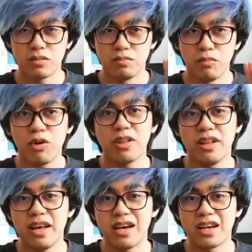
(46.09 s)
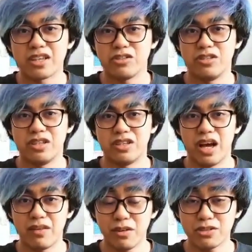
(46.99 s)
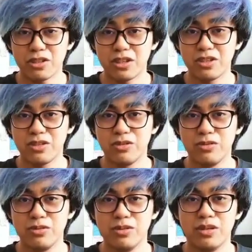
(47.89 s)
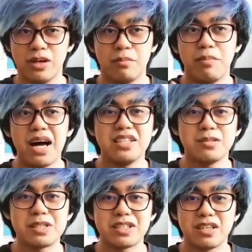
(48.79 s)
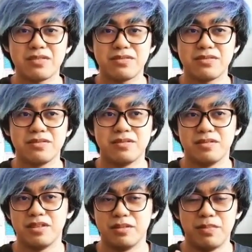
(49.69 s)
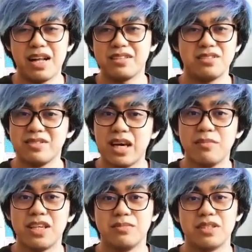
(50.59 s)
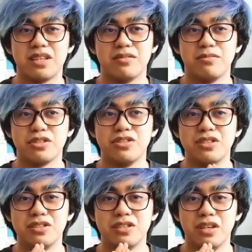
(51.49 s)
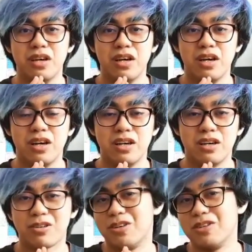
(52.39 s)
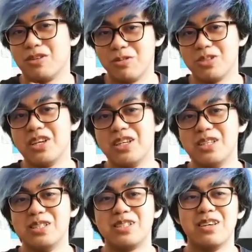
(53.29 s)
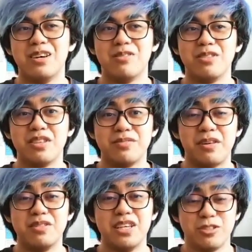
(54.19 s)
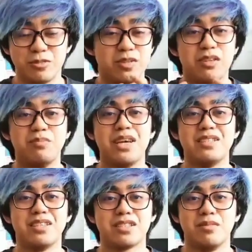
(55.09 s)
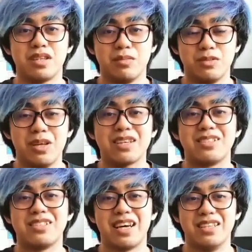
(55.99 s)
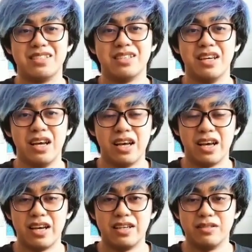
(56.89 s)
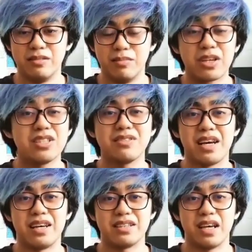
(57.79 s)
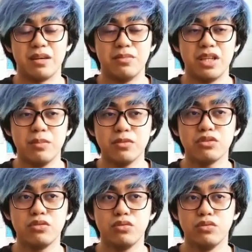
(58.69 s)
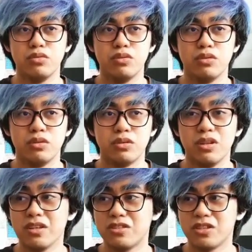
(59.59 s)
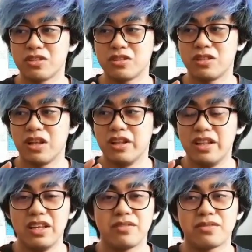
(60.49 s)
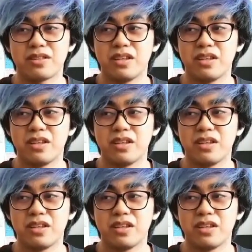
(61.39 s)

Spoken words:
more than that, actually, I've also learned to balance myself, balance and stabilize myself, which is, according to Coach A, is one of the foundations, one of the basics when it comes to exercise. And because of that, I've been able to not just lift